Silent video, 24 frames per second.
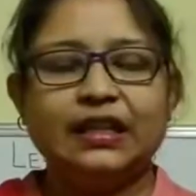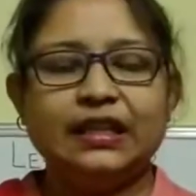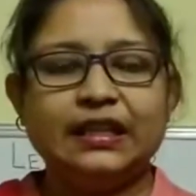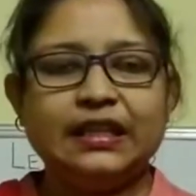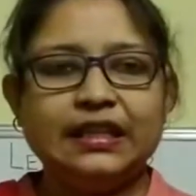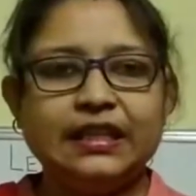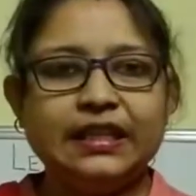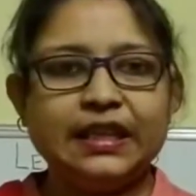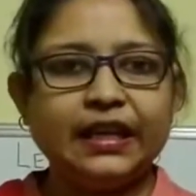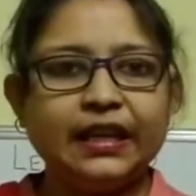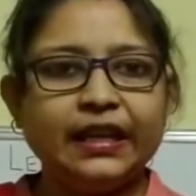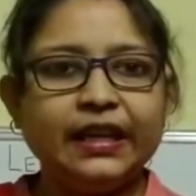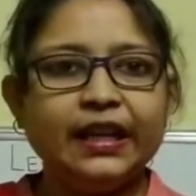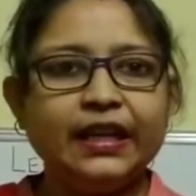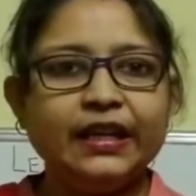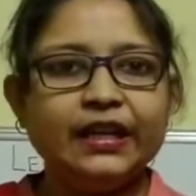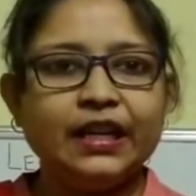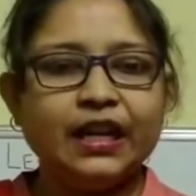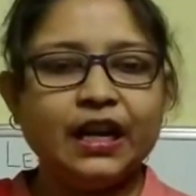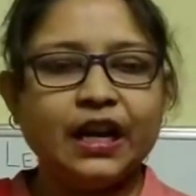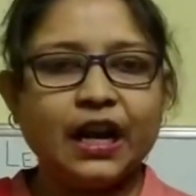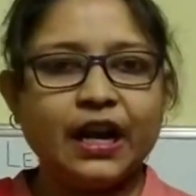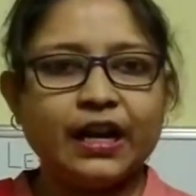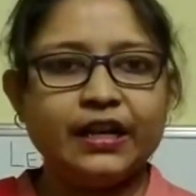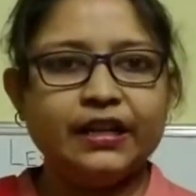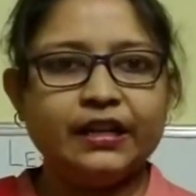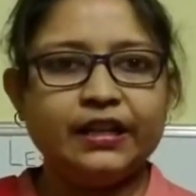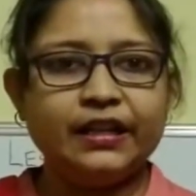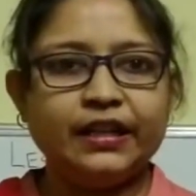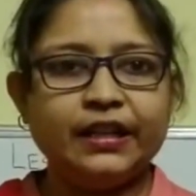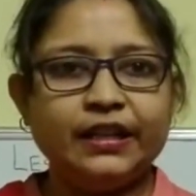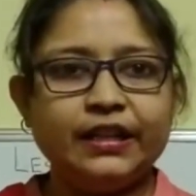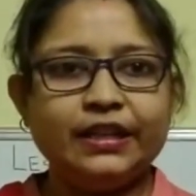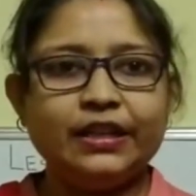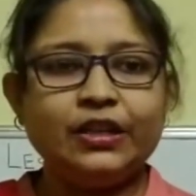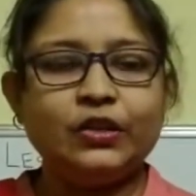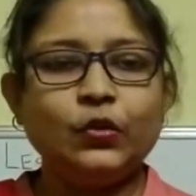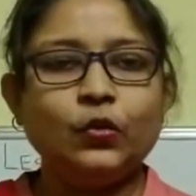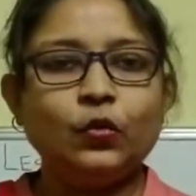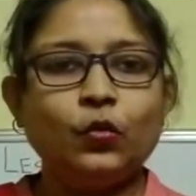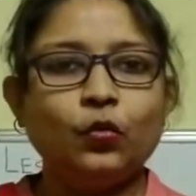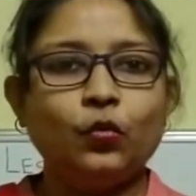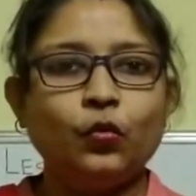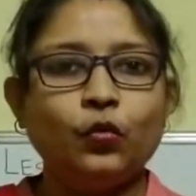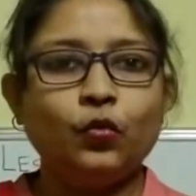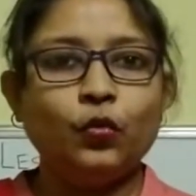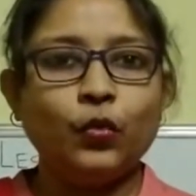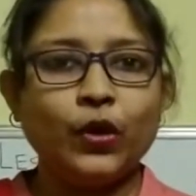The second kind is
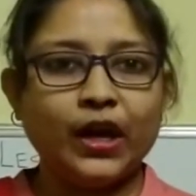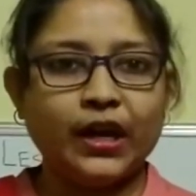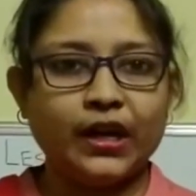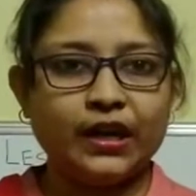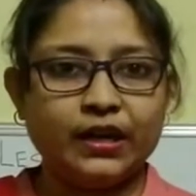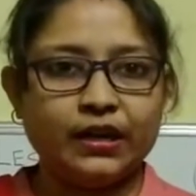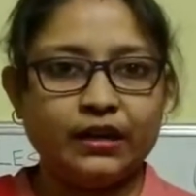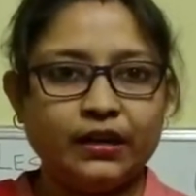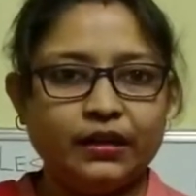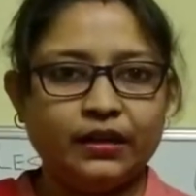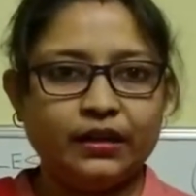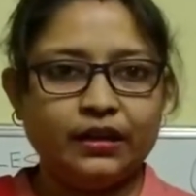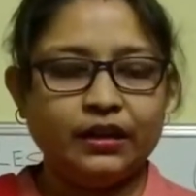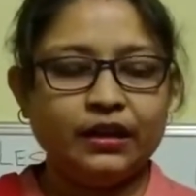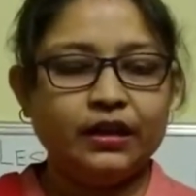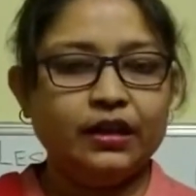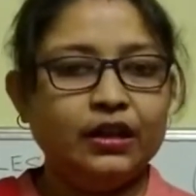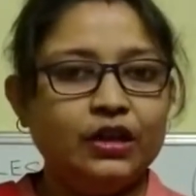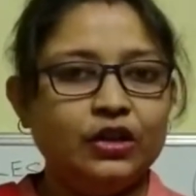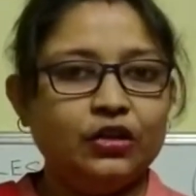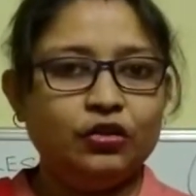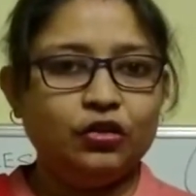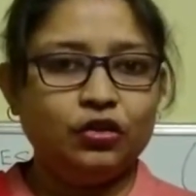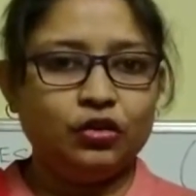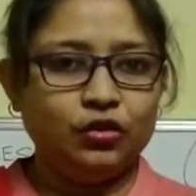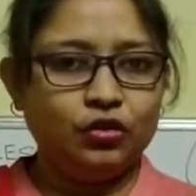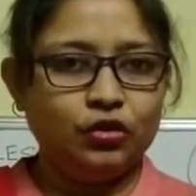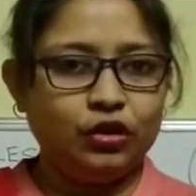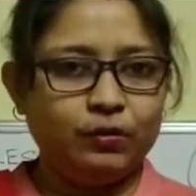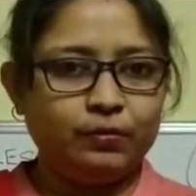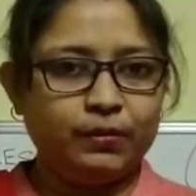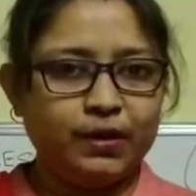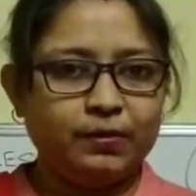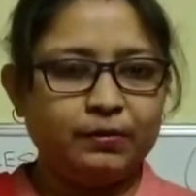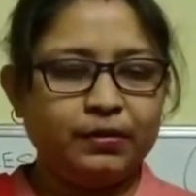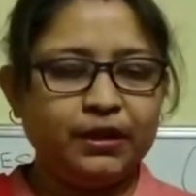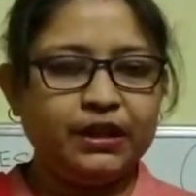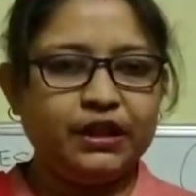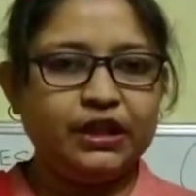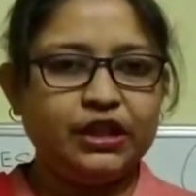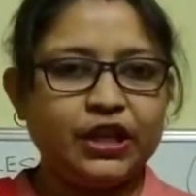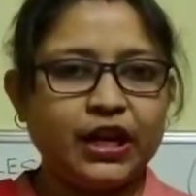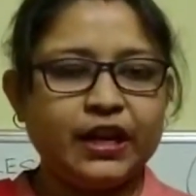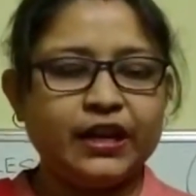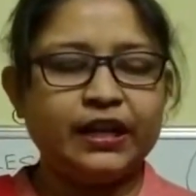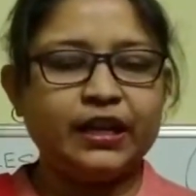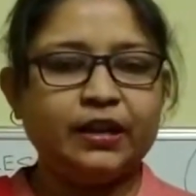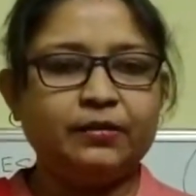when. You should remember the
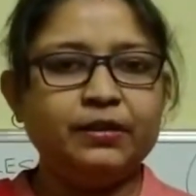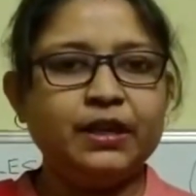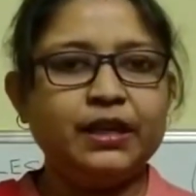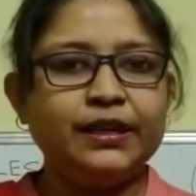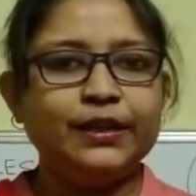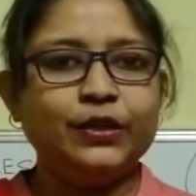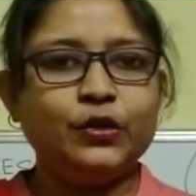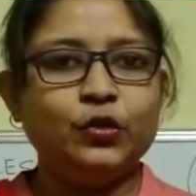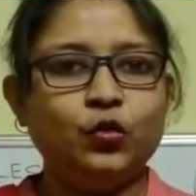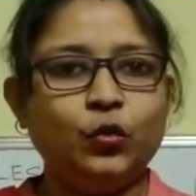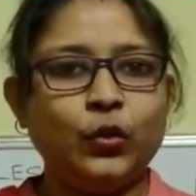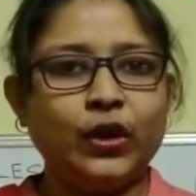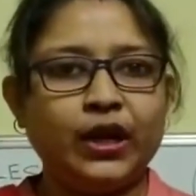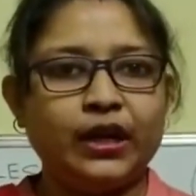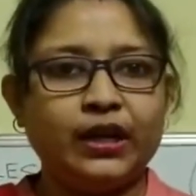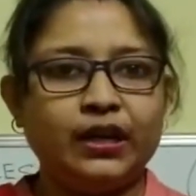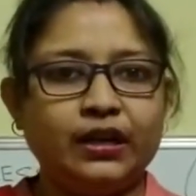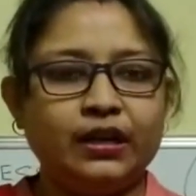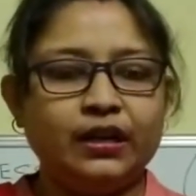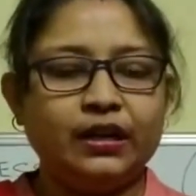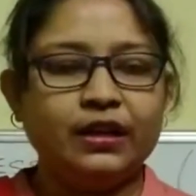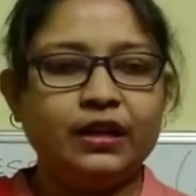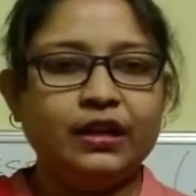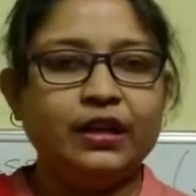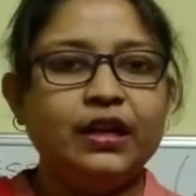diagram, that is when.